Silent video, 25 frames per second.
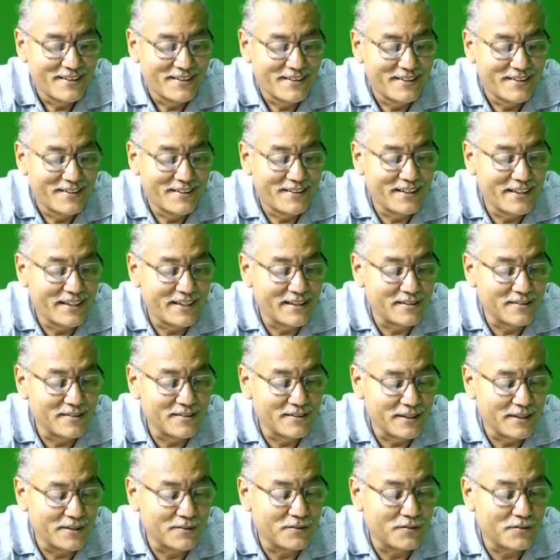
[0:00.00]
nails
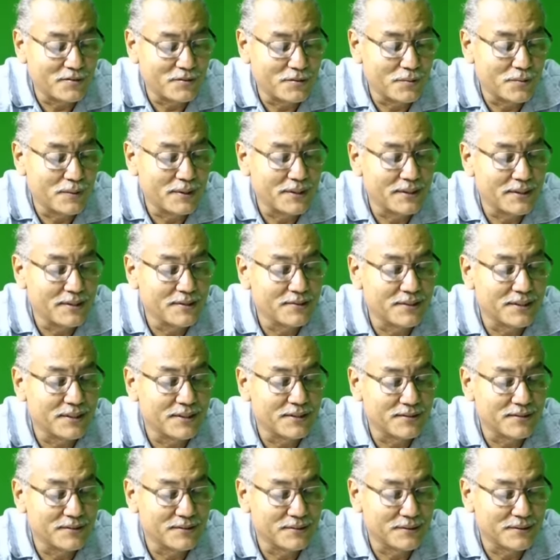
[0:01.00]
the issue when he
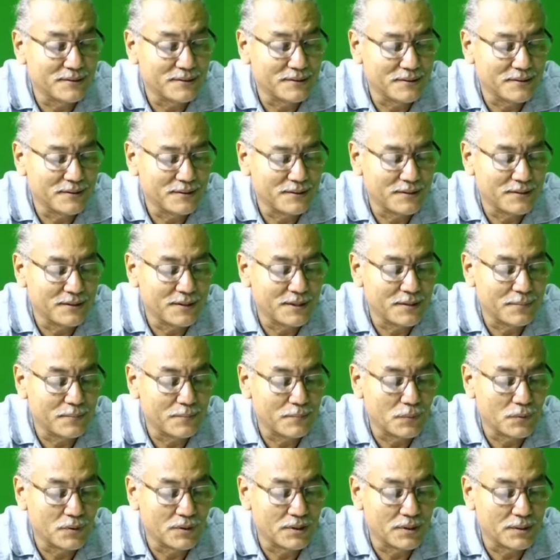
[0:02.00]
says that
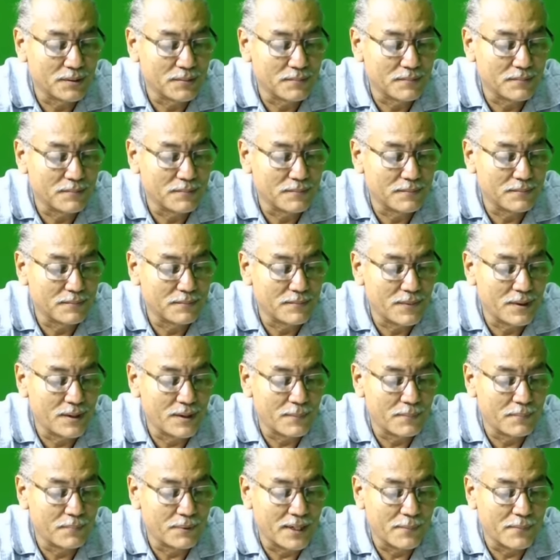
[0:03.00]
both the
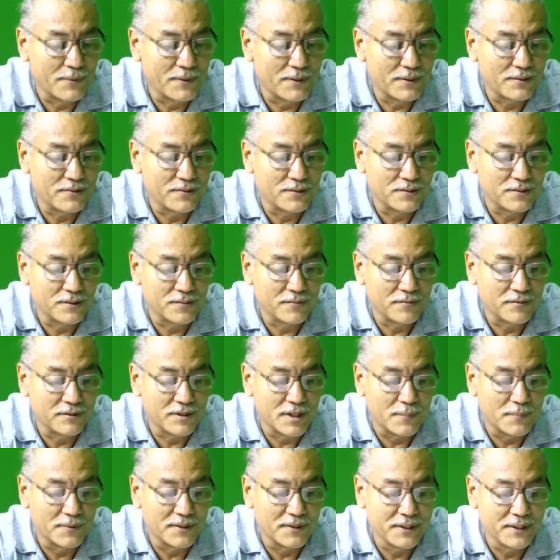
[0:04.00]
prime ministers of
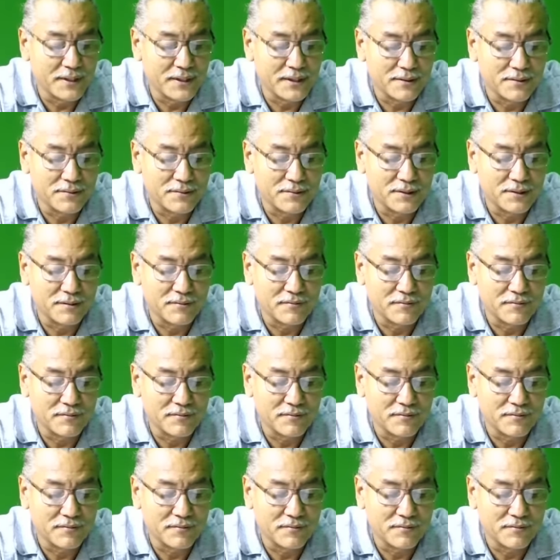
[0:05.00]
Dominica and St.